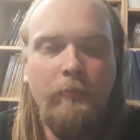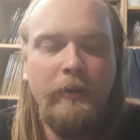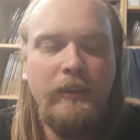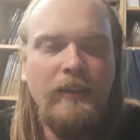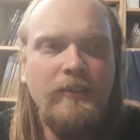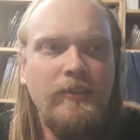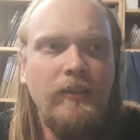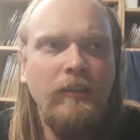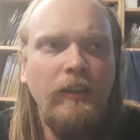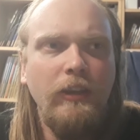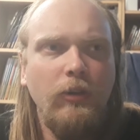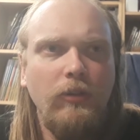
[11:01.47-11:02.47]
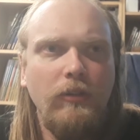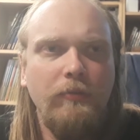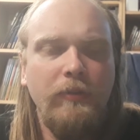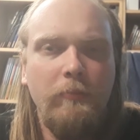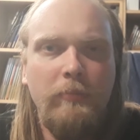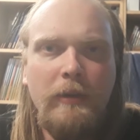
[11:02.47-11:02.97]
But then suddenly, all
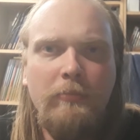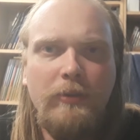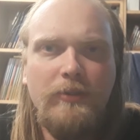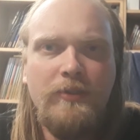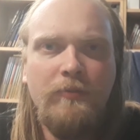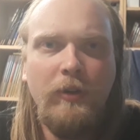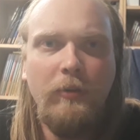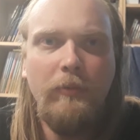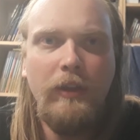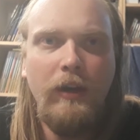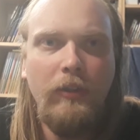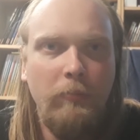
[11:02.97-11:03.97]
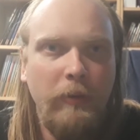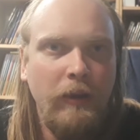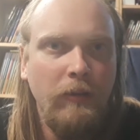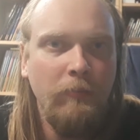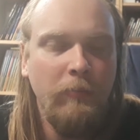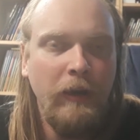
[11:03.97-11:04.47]
of the beepers from the other
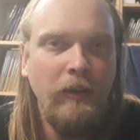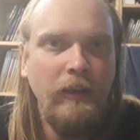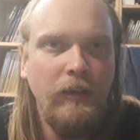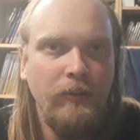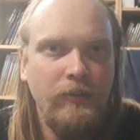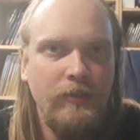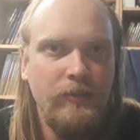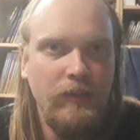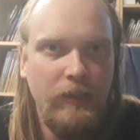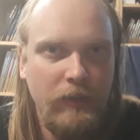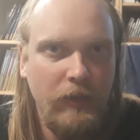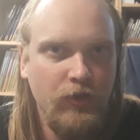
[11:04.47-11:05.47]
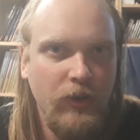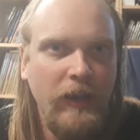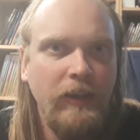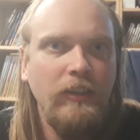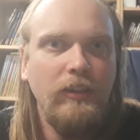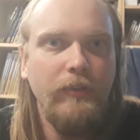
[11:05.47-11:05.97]
bounty hunters, like their
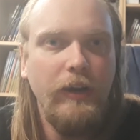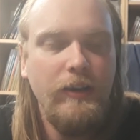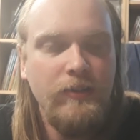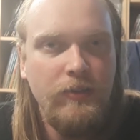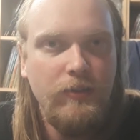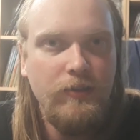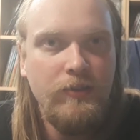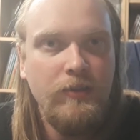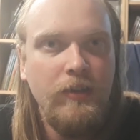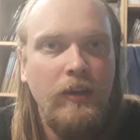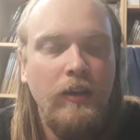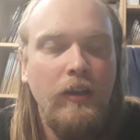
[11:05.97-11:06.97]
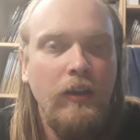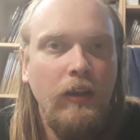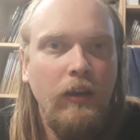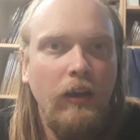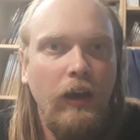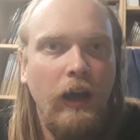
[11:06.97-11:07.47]
tracking devices,
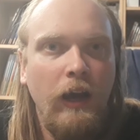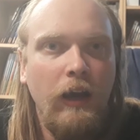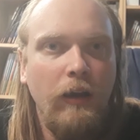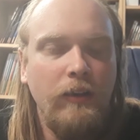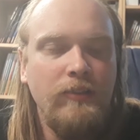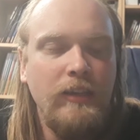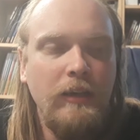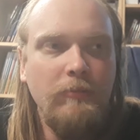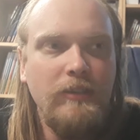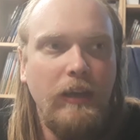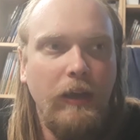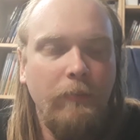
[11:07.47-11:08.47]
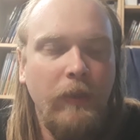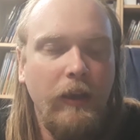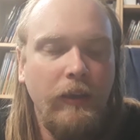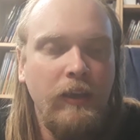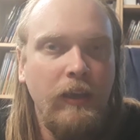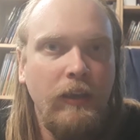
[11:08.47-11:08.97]
it seems that they're
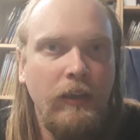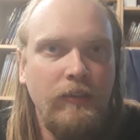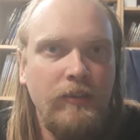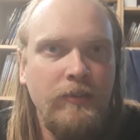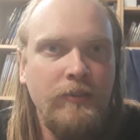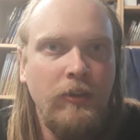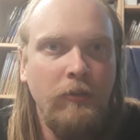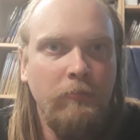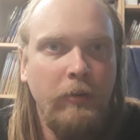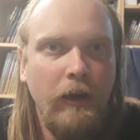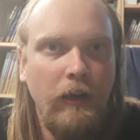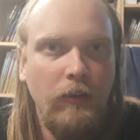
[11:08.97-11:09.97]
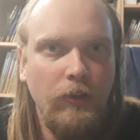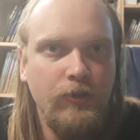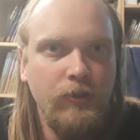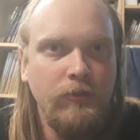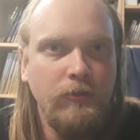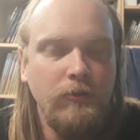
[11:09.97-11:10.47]
keyed into certain
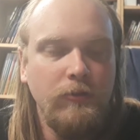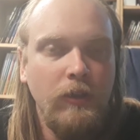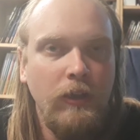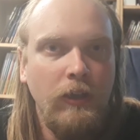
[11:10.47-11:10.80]
biological